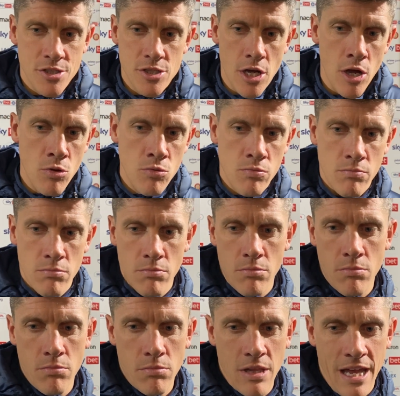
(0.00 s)
So
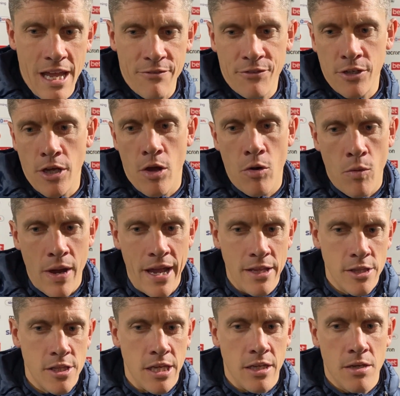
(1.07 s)
they have to go away
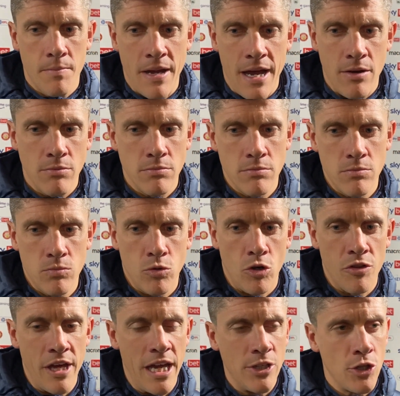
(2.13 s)
and think about
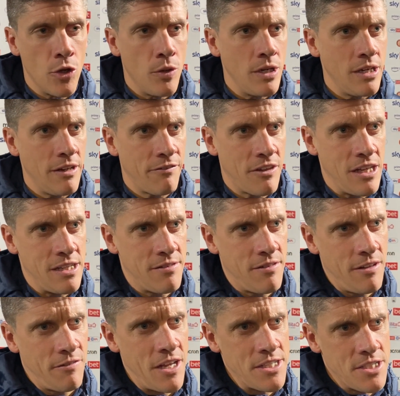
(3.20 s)
what they're doing, and
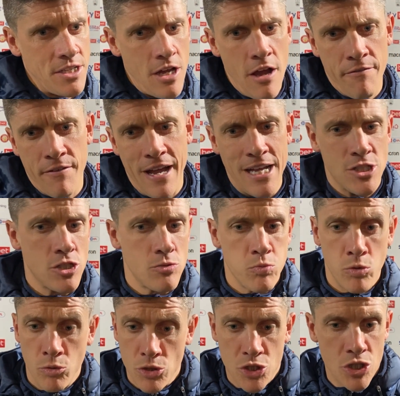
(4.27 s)
if that's enough, as
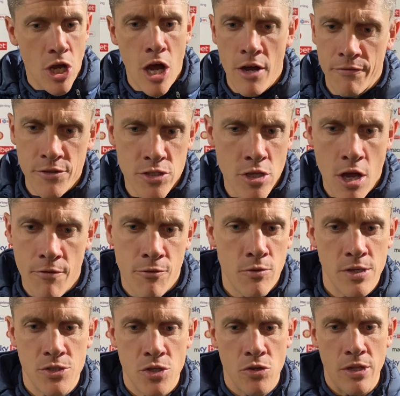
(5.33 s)
will the staff. The staff
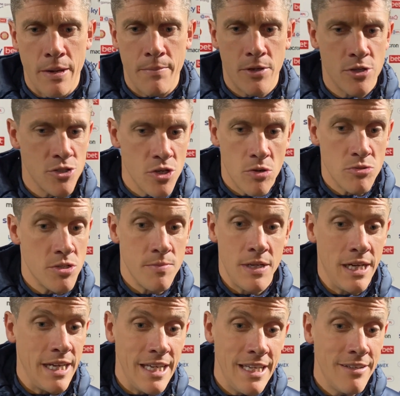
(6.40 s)
always do that, because
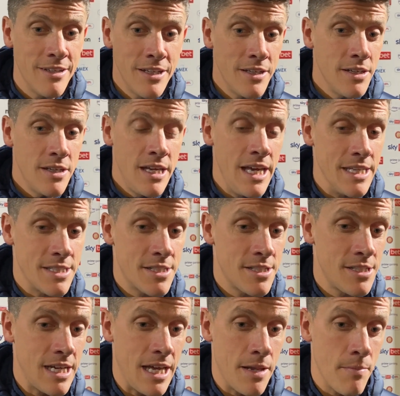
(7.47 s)
ultimately,
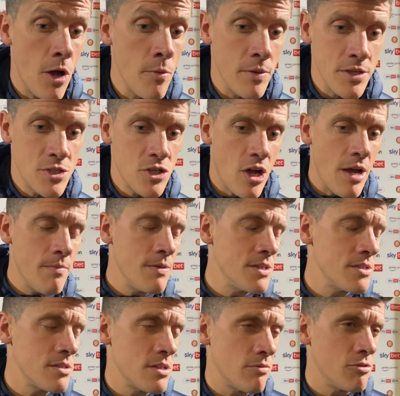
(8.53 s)
it's at the moment in time,
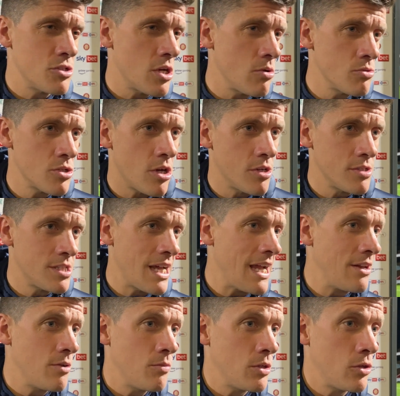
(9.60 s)
the results aren't
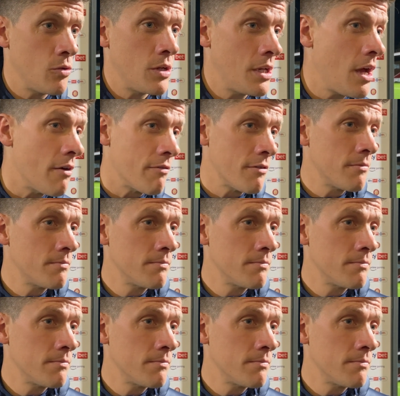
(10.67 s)
saying that we're doing enough.